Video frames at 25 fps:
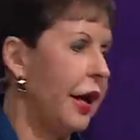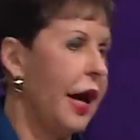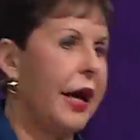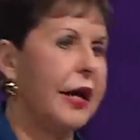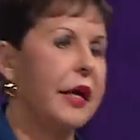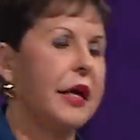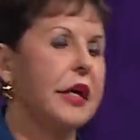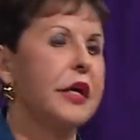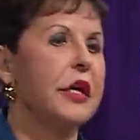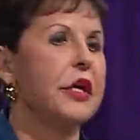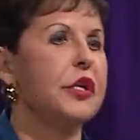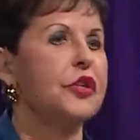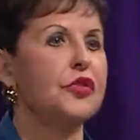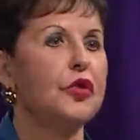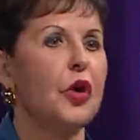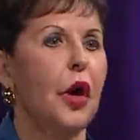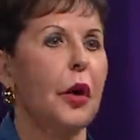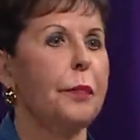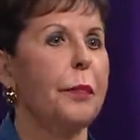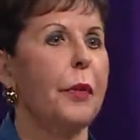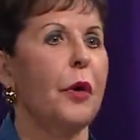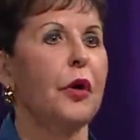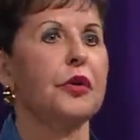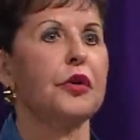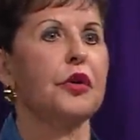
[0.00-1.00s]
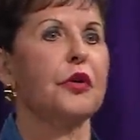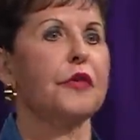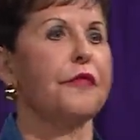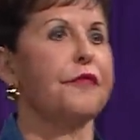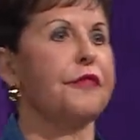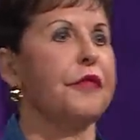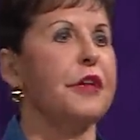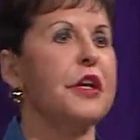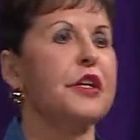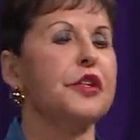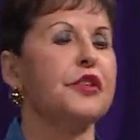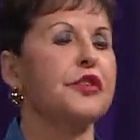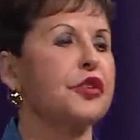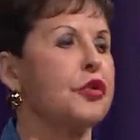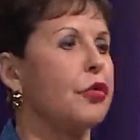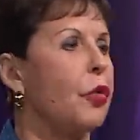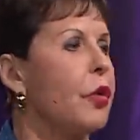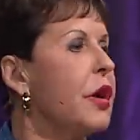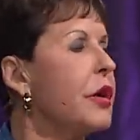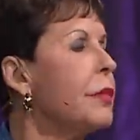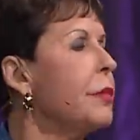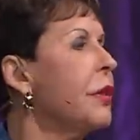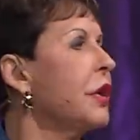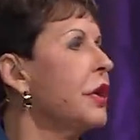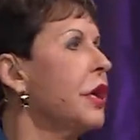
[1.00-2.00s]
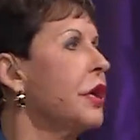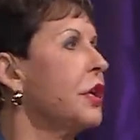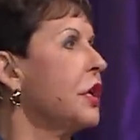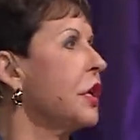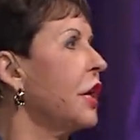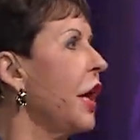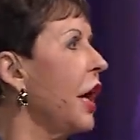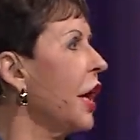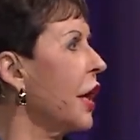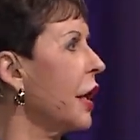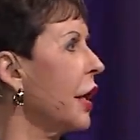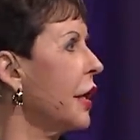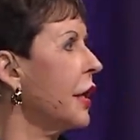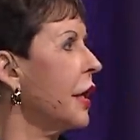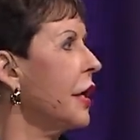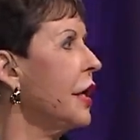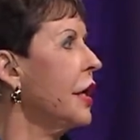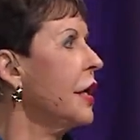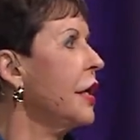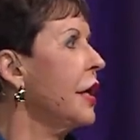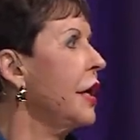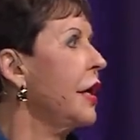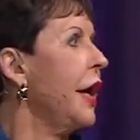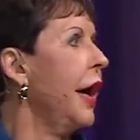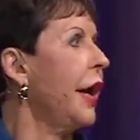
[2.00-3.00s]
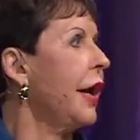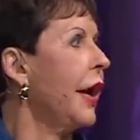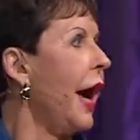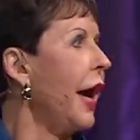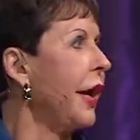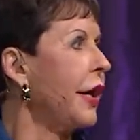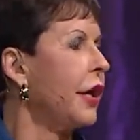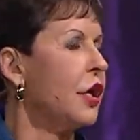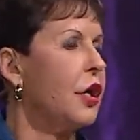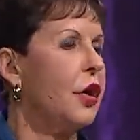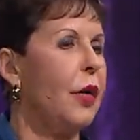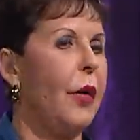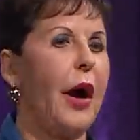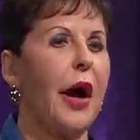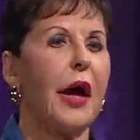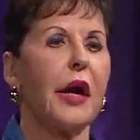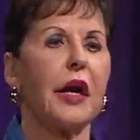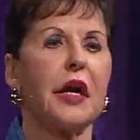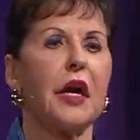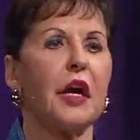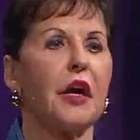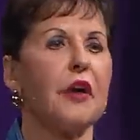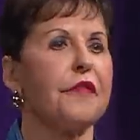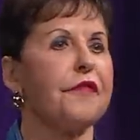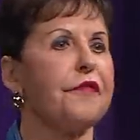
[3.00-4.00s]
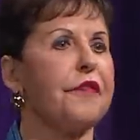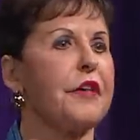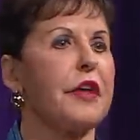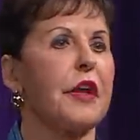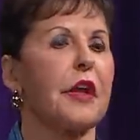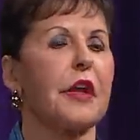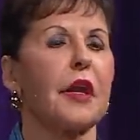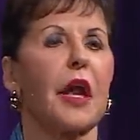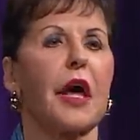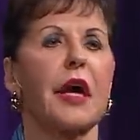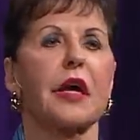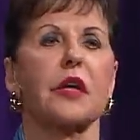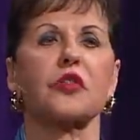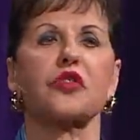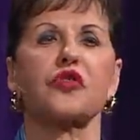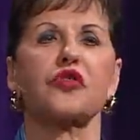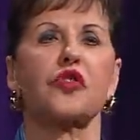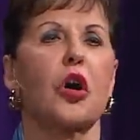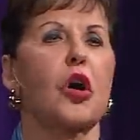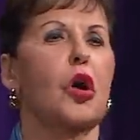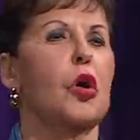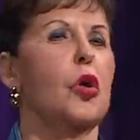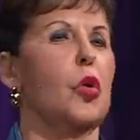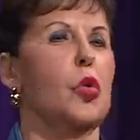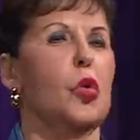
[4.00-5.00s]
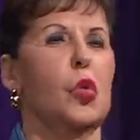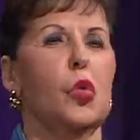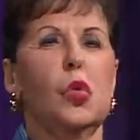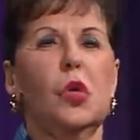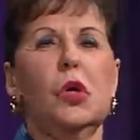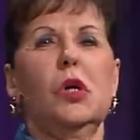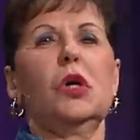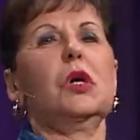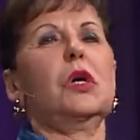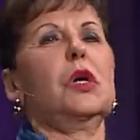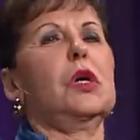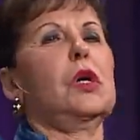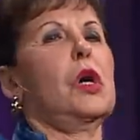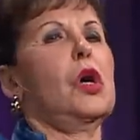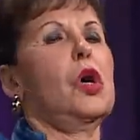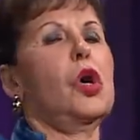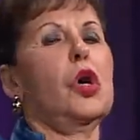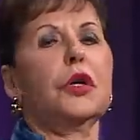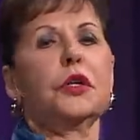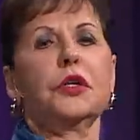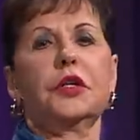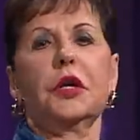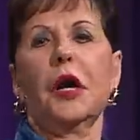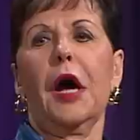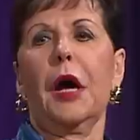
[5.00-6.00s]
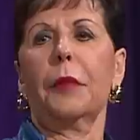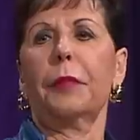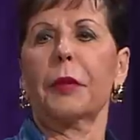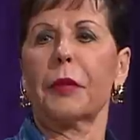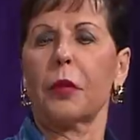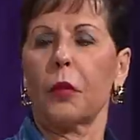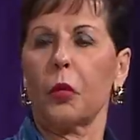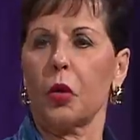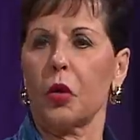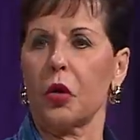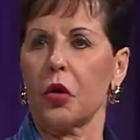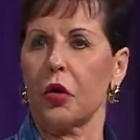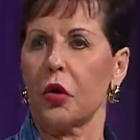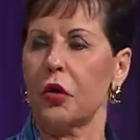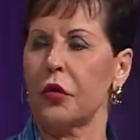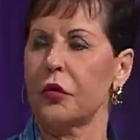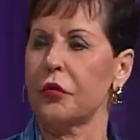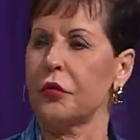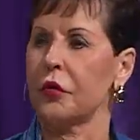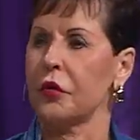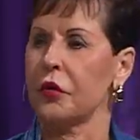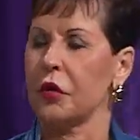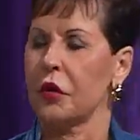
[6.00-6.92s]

I could get you up on your feet screaming and yelling, and I could go out of here feeling like so on top of the world.